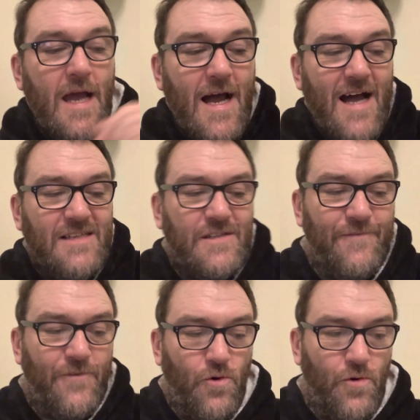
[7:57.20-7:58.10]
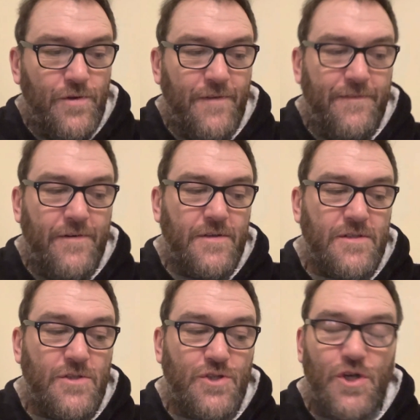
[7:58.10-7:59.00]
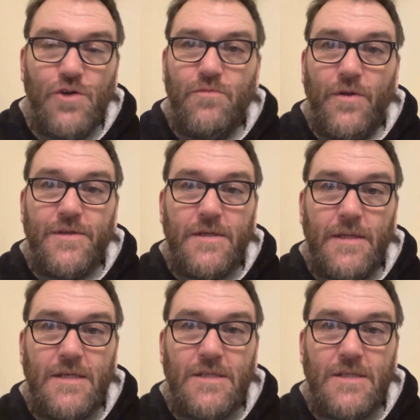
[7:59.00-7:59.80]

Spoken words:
as for the first 2 months on this